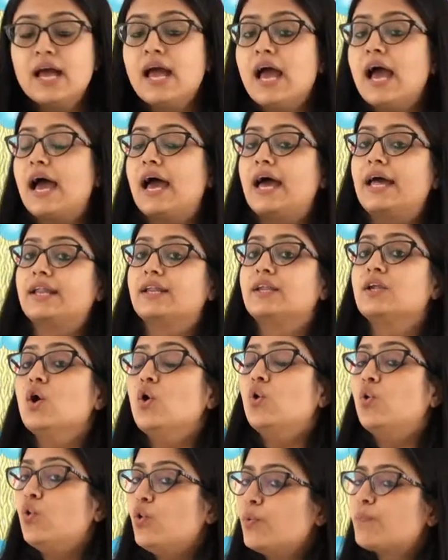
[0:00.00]
And
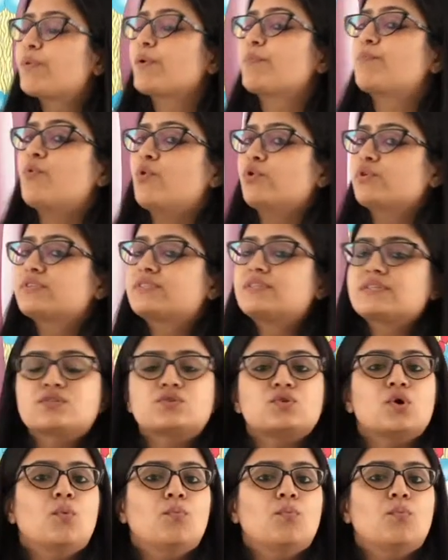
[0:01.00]
who proposed this